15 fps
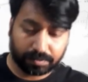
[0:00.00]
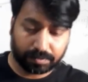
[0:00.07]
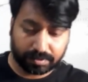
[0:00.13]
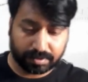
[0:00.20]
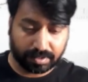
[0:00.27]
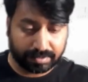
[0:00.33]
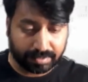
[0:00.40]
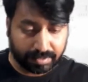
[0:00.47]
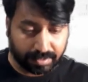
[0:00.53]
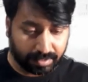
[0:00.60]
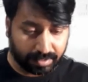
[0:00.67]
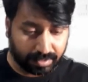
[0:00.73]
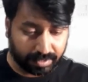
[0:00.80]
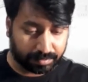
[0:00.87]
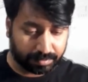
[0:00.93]
are
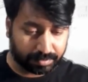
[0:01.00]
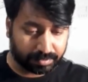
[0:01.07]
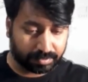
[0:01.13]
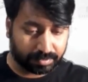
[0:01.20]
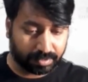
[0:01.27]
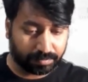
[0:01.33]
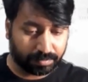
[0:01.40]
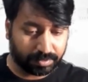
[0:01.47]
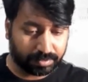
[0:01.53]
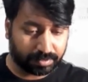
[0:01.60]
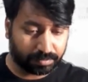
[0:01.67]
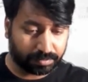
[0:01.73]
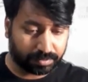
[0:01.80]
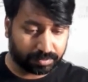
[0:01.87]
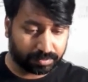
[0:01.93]
generally expressed. Liquid
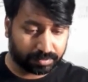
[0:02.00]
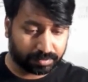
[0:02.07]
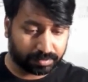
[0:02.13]
solutions.